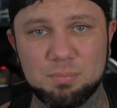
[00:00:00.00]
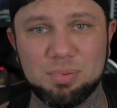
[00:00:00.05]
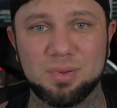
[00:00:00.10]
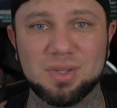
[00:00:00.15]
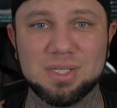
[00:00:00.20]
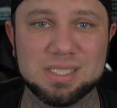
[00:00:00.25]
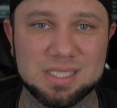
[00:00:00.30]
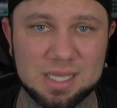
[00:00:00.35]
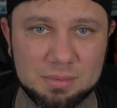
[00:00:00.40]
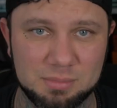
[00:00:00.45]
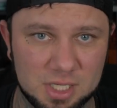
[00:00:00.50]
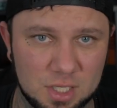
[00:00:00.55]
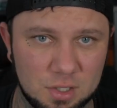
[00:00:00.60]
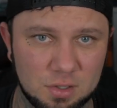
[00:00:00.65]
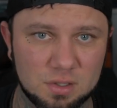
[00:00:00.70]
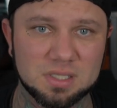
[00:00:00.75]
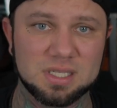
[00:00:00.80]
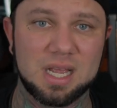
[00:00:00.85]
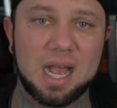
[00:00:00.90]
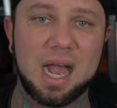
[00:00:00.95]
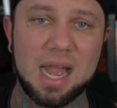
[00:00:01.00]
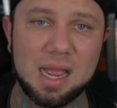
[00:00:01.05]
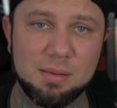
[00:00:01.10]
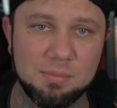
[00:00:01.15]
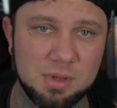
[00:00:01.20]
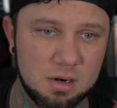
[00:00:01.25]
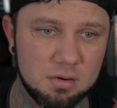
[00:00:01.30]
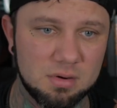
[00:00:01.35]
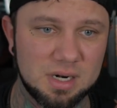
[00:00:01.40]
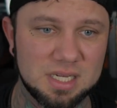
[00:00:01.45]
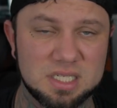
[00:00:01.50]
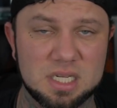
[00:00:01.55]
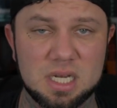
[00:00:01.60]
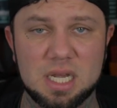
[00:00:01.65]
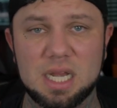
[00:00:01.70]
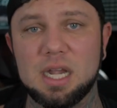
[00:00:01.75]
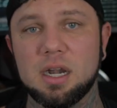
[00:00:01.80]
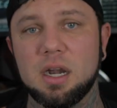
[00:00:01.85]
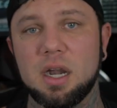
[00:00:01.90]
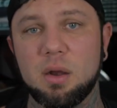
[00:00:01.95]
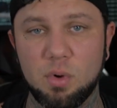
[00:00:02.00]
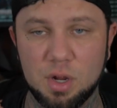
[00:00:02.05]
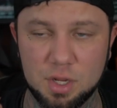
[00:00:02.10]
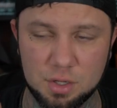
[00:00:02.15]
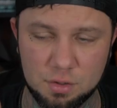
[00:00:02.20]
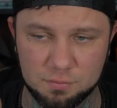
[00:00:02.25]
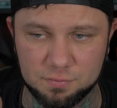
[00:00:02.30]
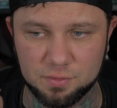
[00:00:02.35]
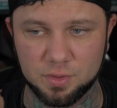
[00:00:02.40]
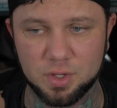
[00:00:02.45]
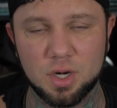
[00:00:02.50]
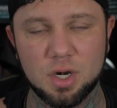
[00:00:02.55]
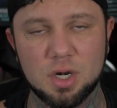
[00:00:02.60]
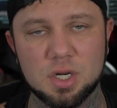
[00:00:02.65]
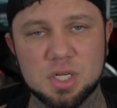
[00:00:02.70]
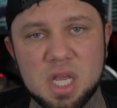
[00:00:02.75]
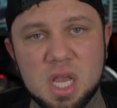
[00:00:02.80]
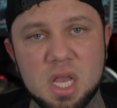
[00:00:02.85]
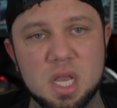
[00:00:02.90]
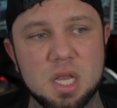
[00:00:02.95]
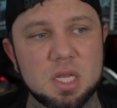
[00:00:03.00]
please let me know because I'm interested in hearing what you've learned